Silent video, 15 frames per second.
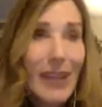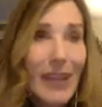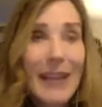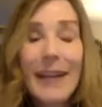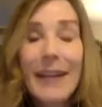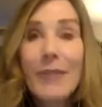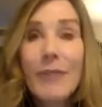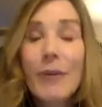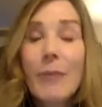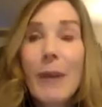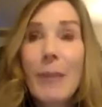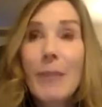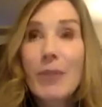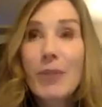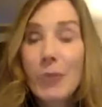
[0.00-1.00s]
And I can
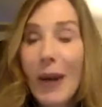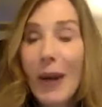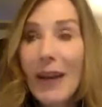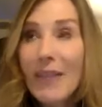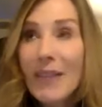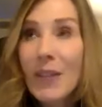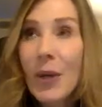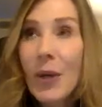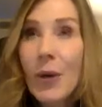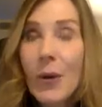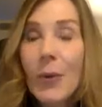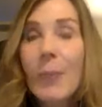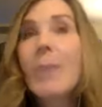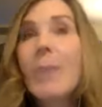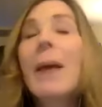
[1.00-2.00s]
remember driving
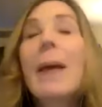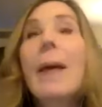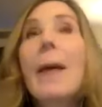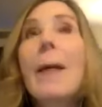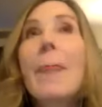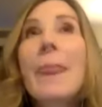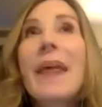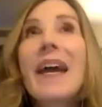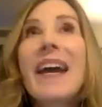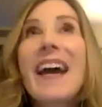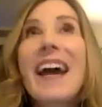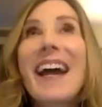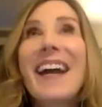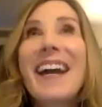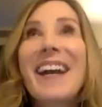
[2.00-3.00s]
home,
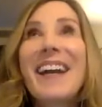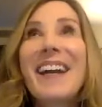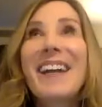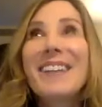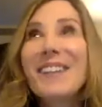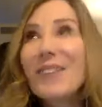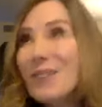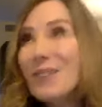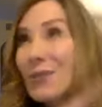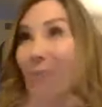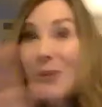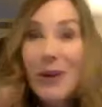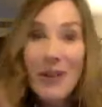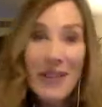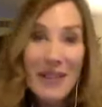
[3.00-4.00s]
and, it's
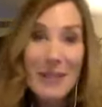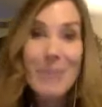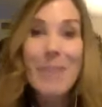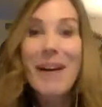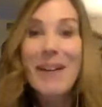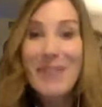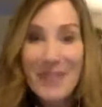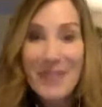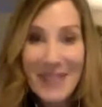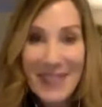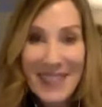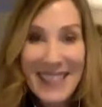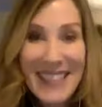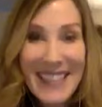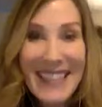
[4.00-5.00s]
through all these
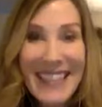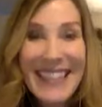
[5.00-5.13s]
mountains.